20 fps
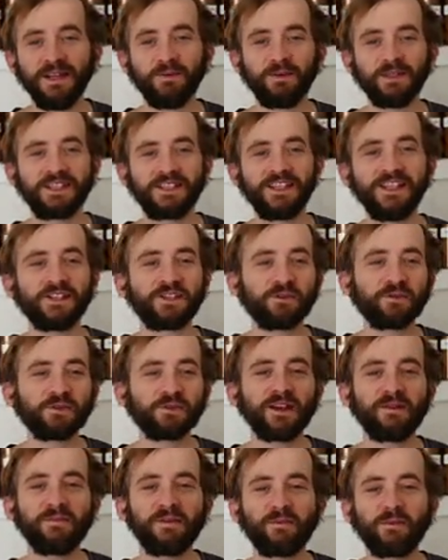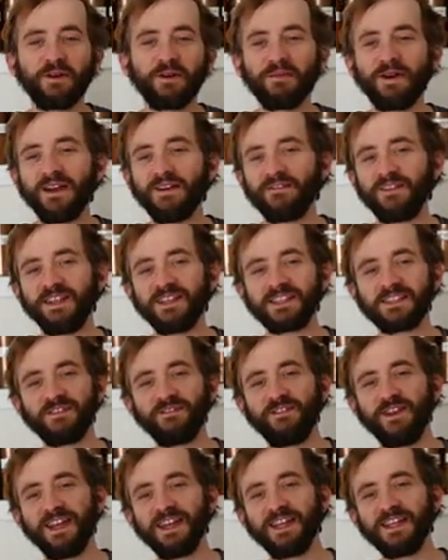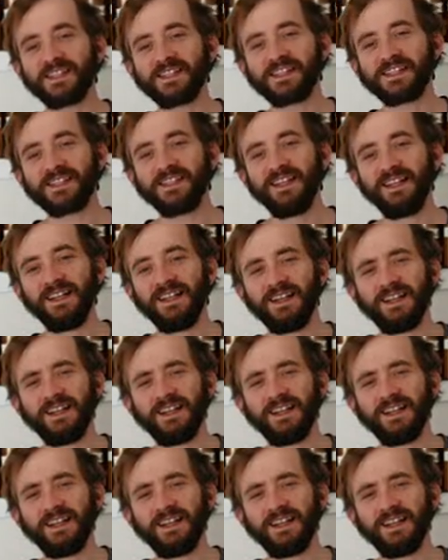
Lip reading: But Caesar was at one of my events in Vegas.